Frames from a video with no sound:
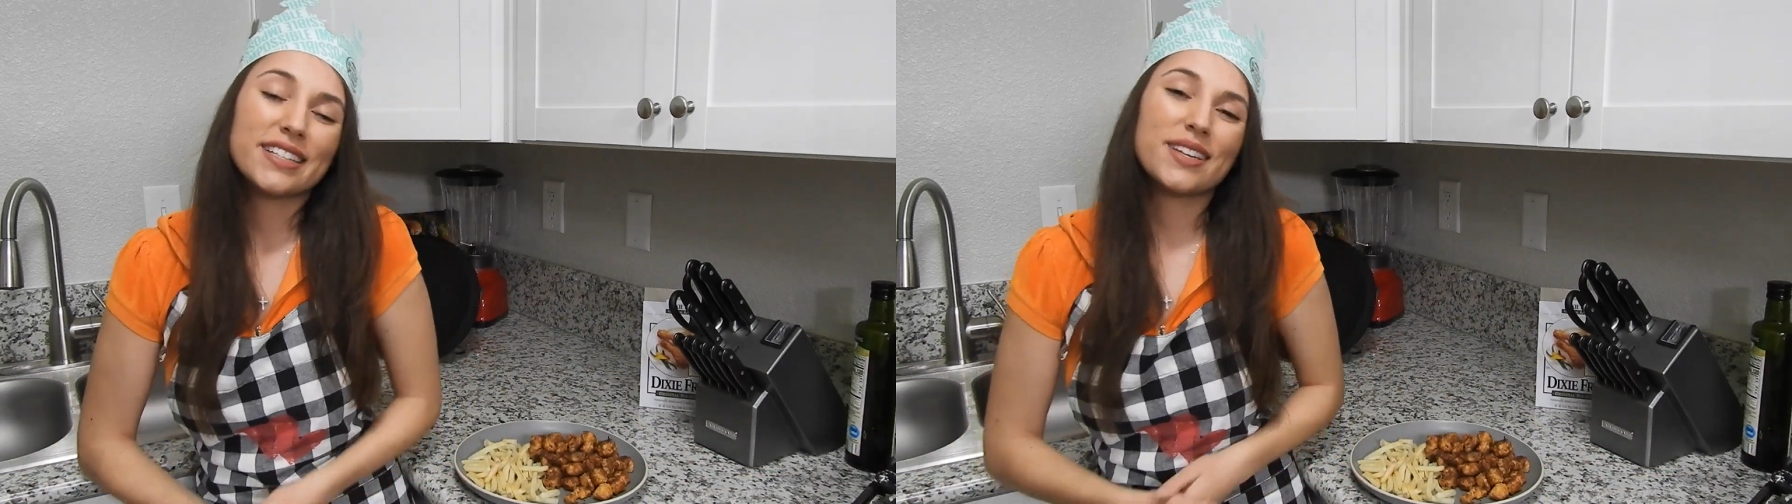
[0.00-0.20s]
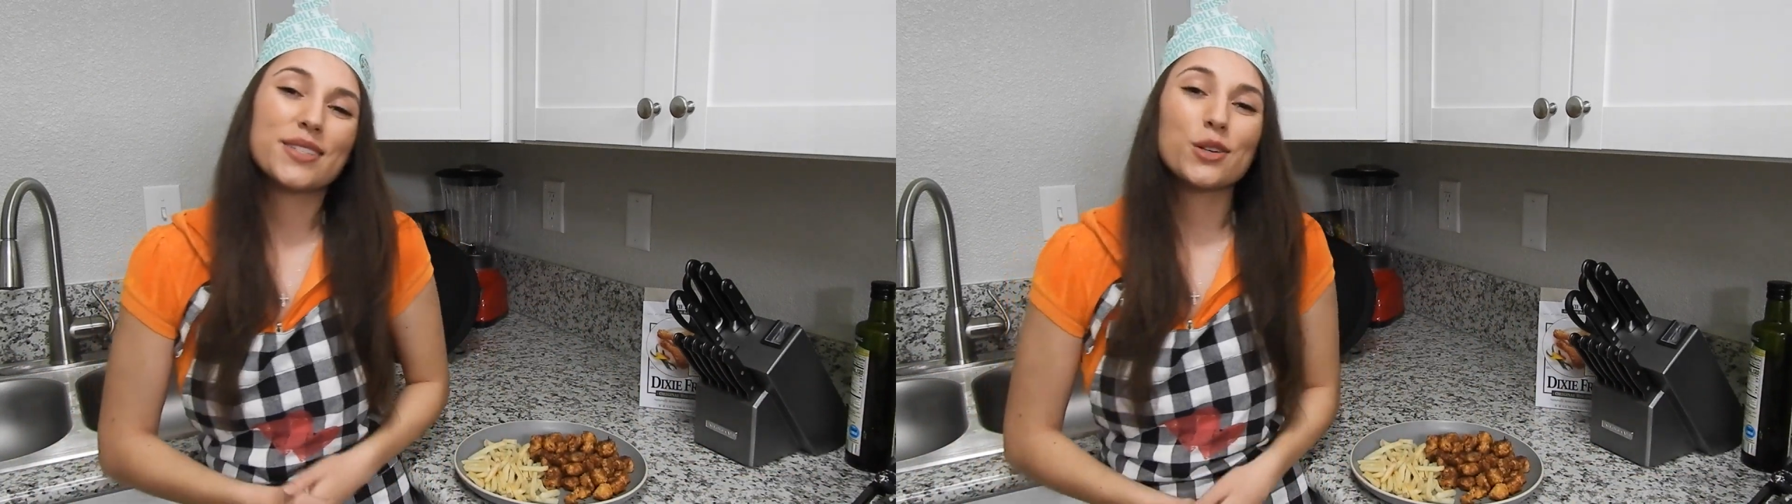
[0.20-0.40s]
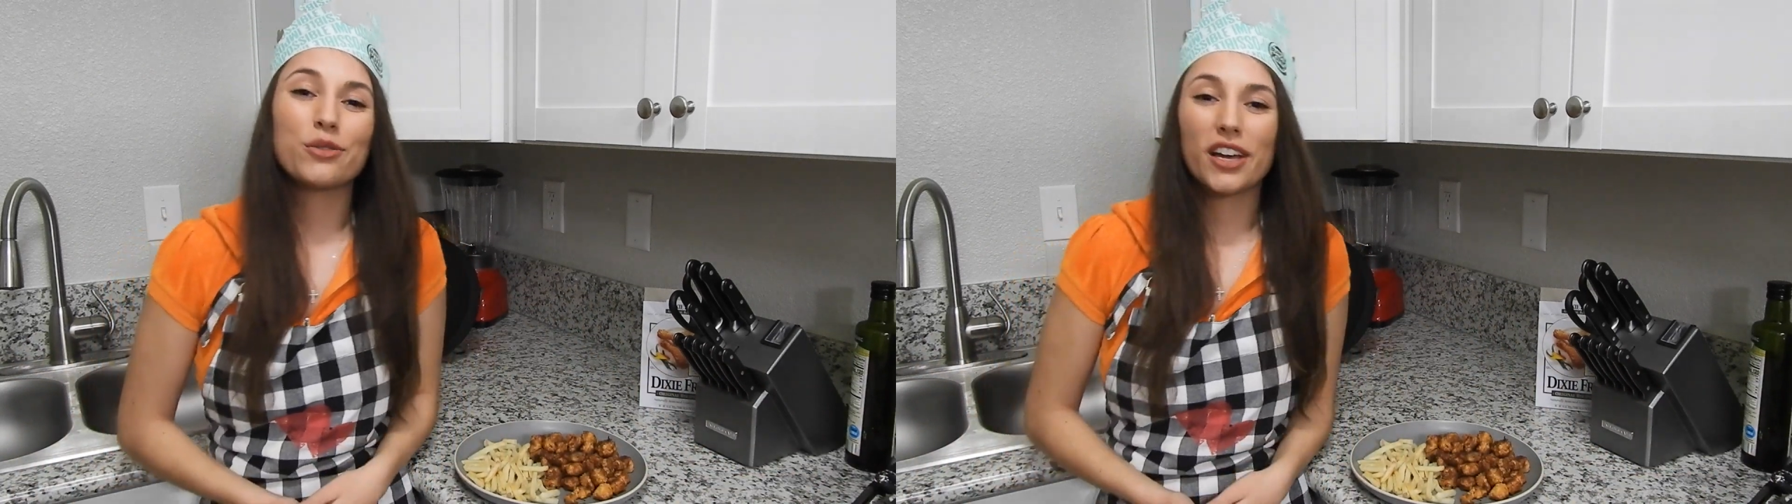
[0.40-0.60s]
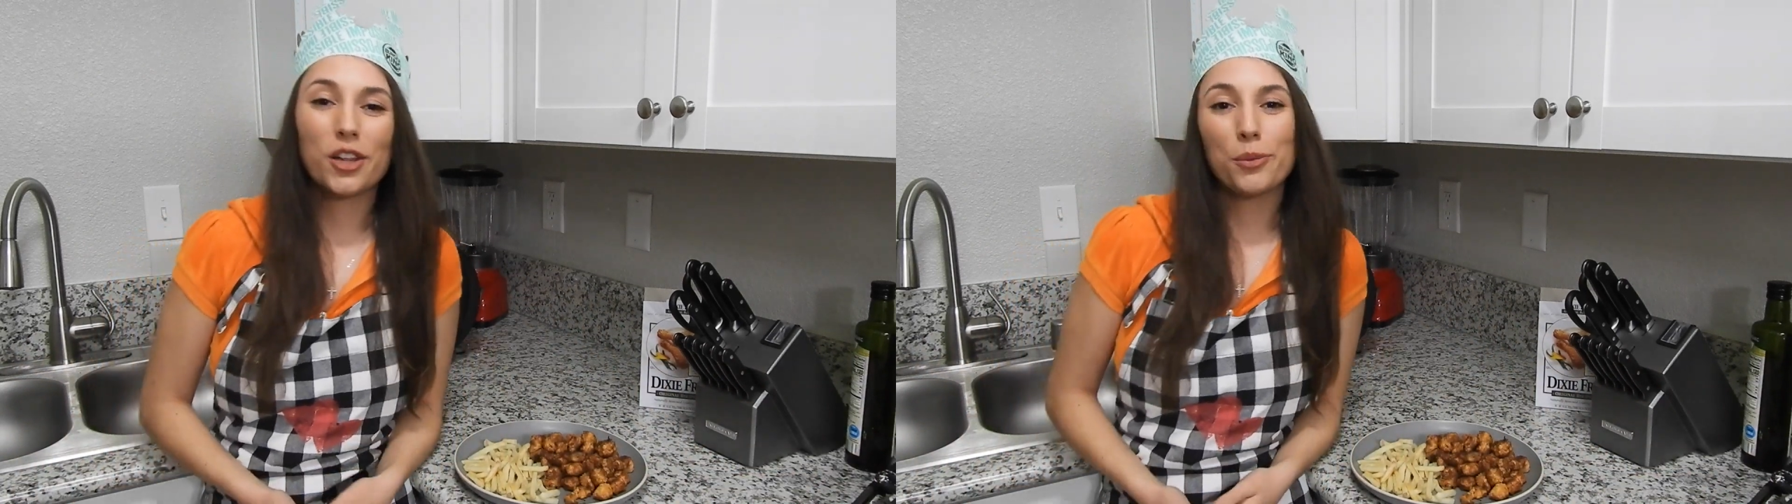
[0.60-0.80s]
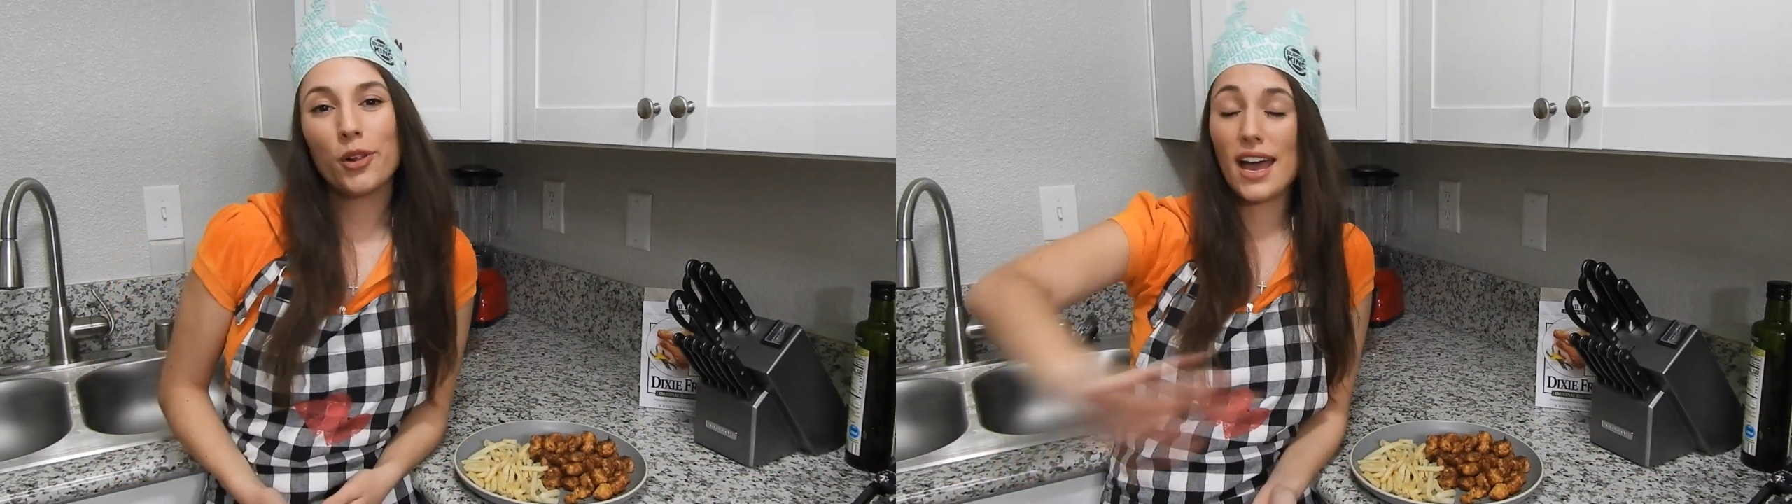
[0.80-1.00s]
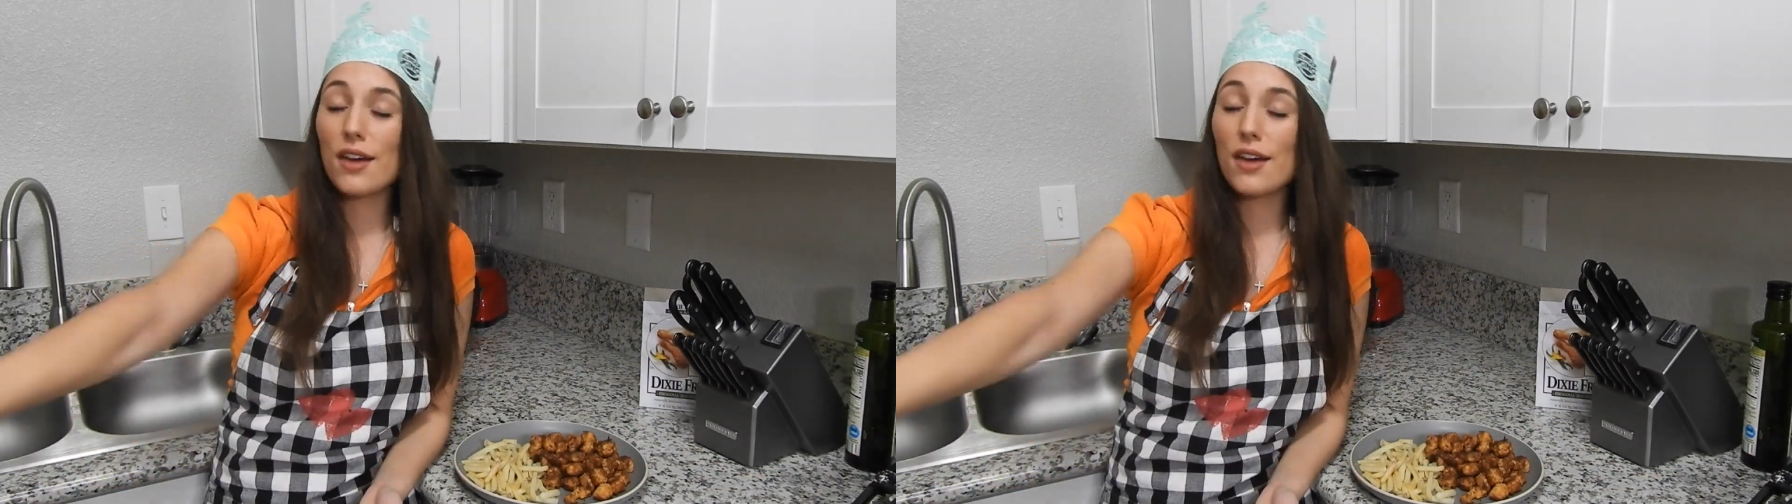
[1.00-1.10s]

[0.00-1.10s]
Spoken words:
It's also available